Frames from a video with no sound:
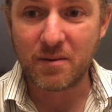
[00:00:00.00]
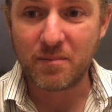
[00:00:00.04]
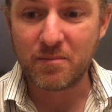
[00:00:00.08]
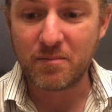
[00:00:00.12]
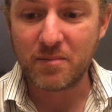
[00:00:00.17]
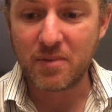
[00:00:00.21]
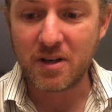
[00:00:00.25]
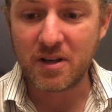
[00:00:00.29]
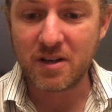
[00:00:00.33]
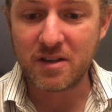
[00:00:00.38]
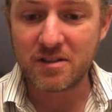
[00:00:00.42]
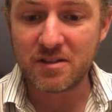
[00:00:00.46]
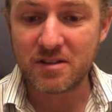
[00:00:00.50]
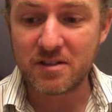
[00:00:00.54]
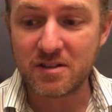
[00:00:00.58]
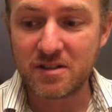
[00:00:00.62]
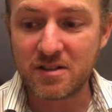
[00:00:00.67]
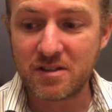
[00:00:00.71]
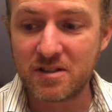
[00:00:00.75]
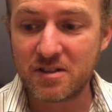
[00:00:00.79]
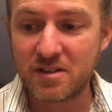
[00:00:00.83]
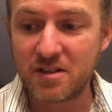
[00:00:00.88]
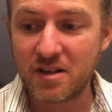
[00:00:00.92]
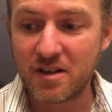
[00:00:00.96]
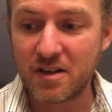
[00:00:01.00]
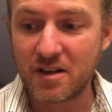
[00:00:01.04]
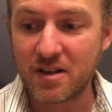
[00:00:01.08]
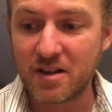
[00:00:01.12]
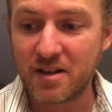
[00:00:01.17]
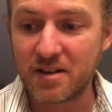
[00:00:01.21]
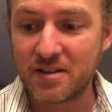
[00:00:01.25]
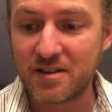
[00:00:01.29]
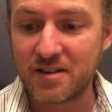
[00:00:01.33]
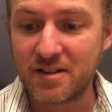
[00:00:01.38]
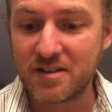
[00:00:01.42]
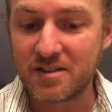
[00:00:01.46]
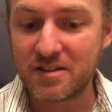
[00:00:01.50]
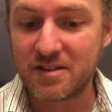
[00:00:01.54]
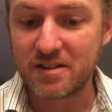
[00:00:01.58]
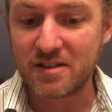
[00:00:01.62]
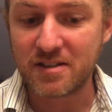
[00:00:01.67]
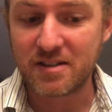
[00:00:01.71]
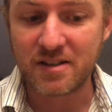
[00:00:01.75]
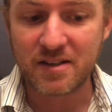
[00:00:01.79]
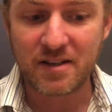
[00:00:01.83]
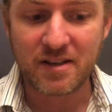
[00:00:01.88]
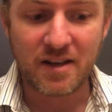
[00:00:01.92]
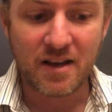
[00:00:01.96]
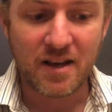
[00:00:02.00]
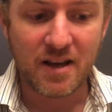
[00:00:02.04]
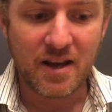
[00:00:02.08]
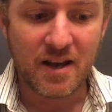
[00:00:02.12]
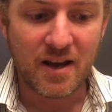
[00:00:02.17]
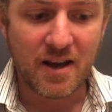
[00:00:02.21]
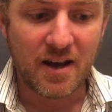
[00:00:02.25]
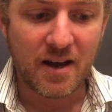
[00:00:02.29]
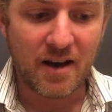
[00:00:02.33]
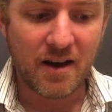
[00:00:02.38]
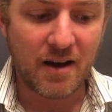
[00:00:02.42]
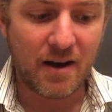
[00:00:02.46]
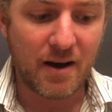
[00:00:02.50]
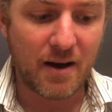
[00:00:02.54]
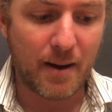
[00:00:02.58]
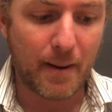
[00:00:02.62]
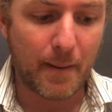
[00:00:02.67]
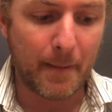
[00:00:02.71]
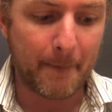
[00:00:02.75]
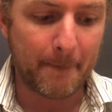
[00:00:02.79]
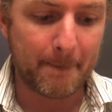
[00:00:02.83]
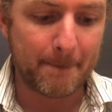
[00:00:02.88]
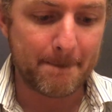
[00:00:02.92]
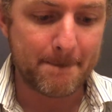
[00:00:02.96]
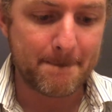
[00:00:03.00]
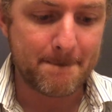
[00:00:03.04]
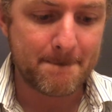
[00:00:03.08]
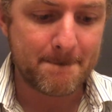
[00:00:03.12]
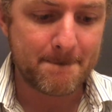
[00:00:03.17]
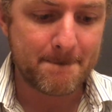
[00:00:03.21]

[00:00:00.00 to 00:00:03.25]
because it just doesn't. Um,